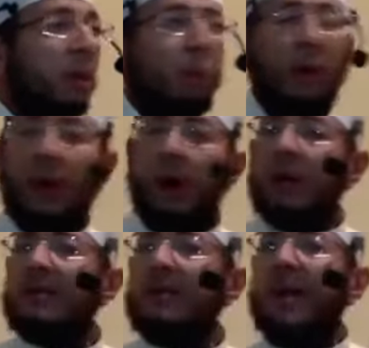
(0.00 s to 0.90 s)
We
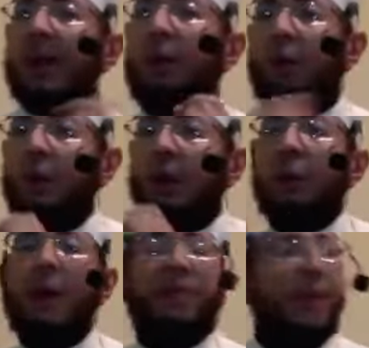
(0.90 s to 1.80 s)
are stuck only
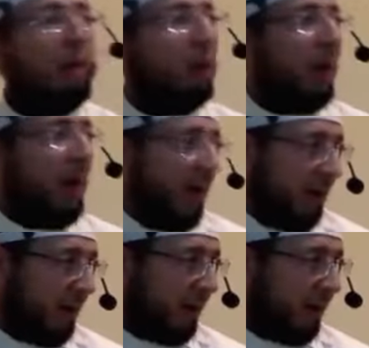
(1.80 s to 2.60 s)
with the Quran.